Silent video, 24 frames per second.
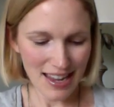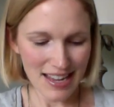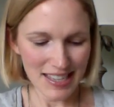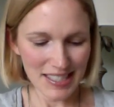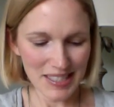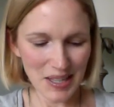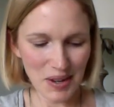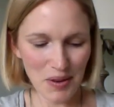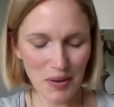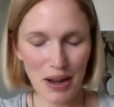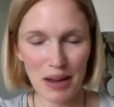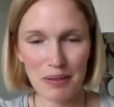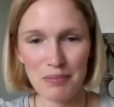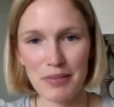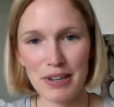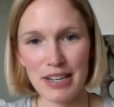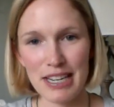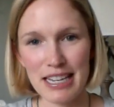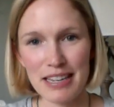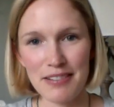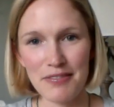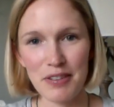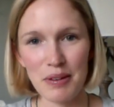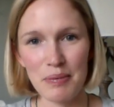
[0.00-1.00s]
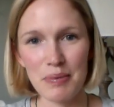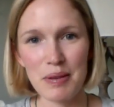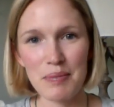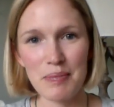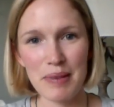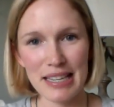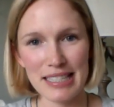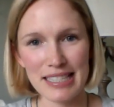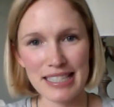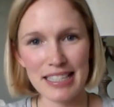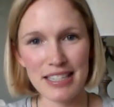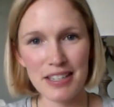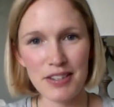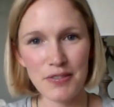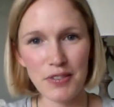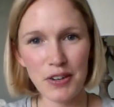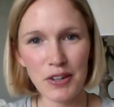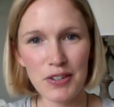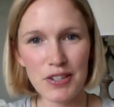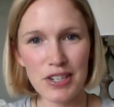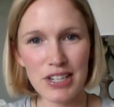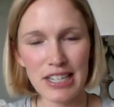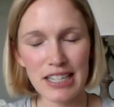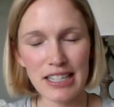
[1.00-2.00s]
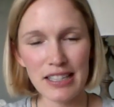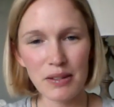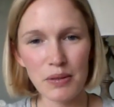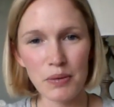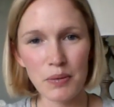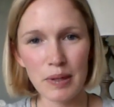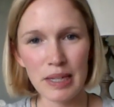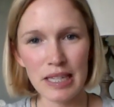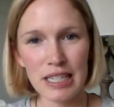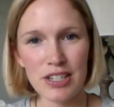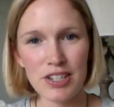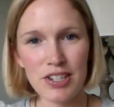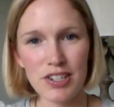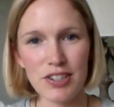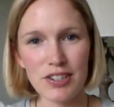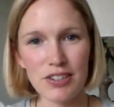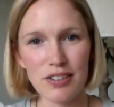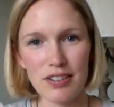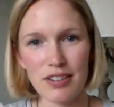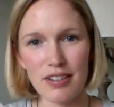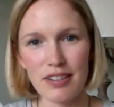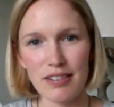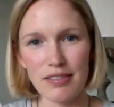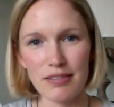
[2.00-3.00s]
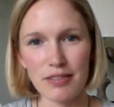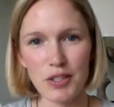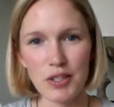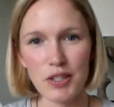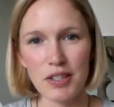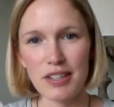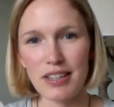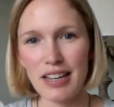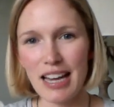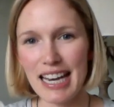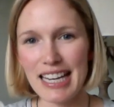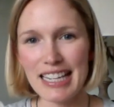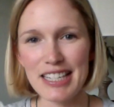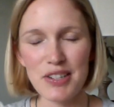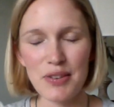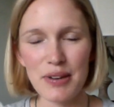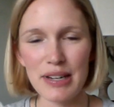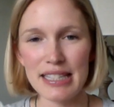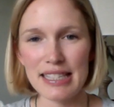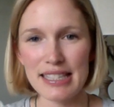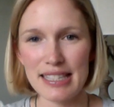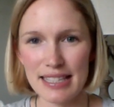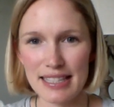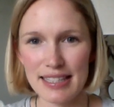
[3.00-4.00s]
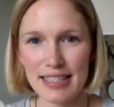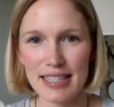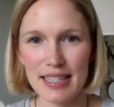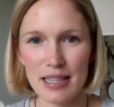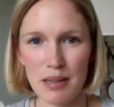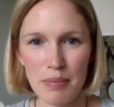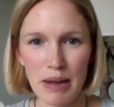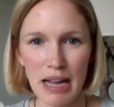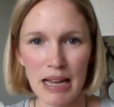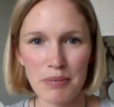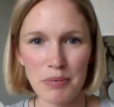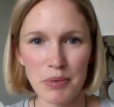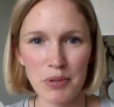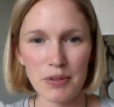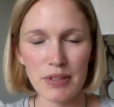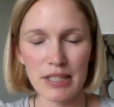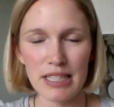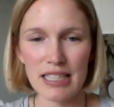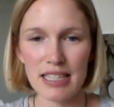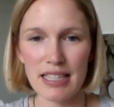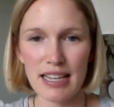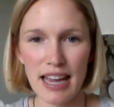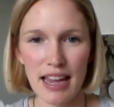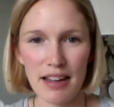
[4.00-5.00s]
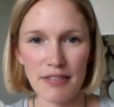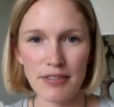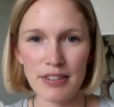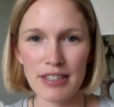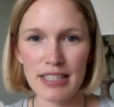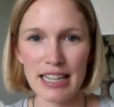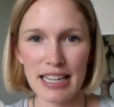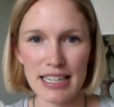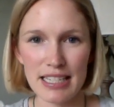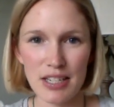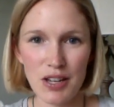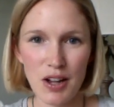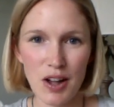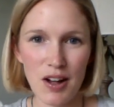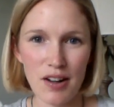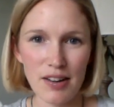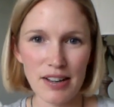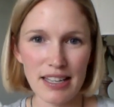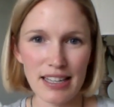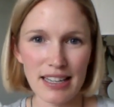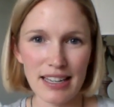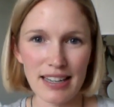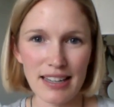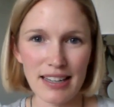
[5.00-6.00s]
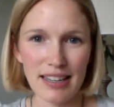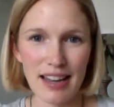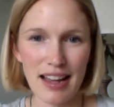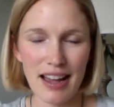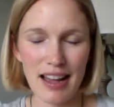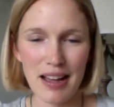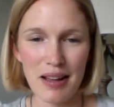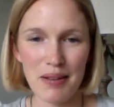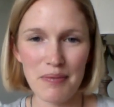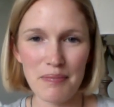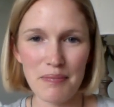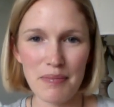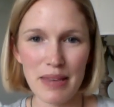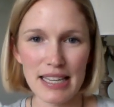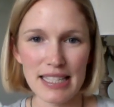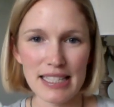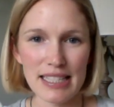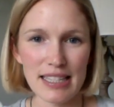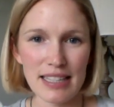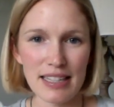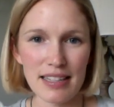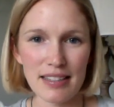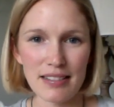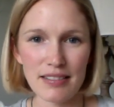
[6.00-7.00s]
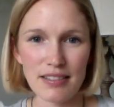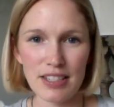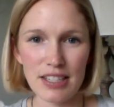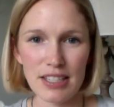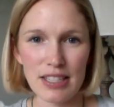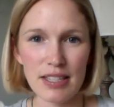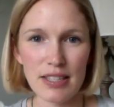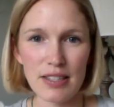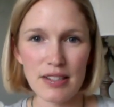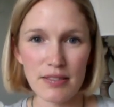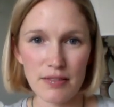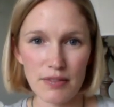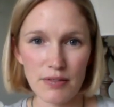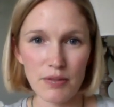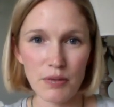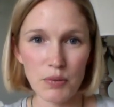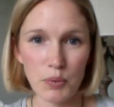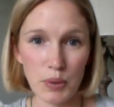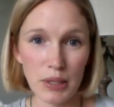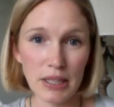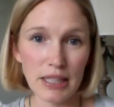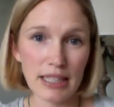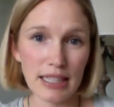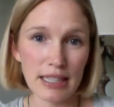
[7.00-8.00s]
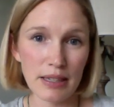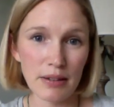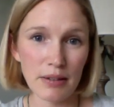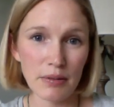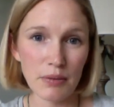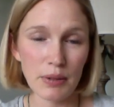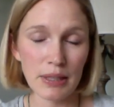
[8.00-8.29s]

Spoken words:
So I'm reading from the Message version, which kind of translates the Bible into everyday talk and makes it just really